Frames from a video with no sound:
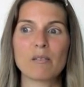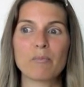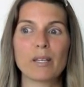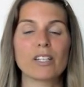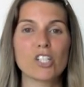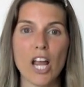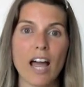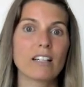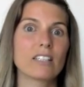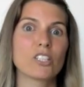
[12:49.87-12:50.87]
them being
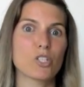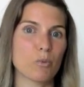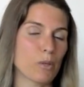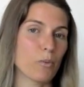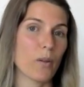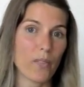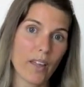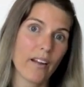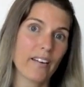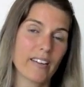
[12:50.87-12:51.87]
challenged with what
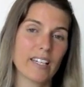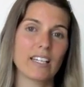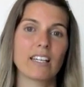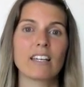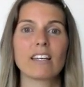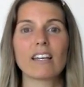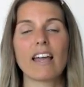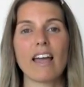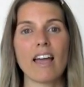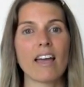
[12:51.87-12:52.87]
they're
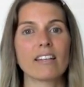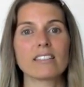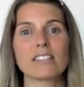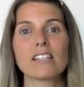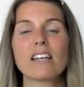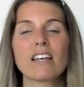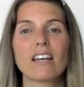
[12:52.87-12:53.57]
eating, and